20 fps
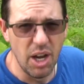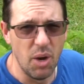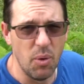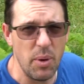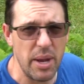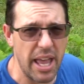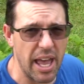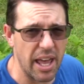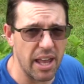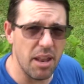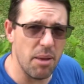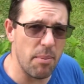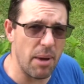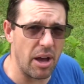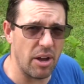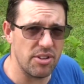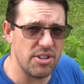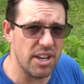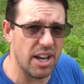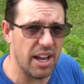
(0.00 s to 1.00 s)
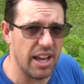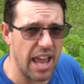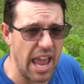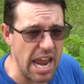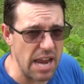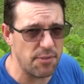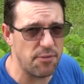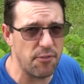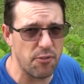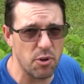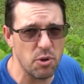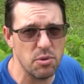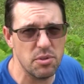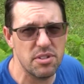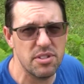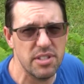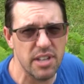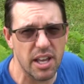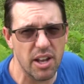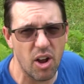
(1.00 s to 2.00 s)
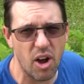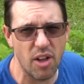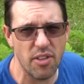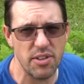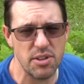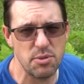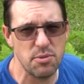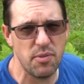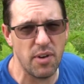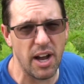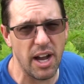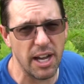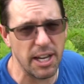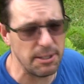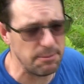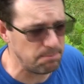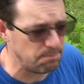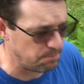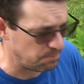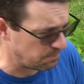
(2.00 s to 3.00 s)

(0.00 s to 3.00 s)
We had about 8 fruits set on this vine.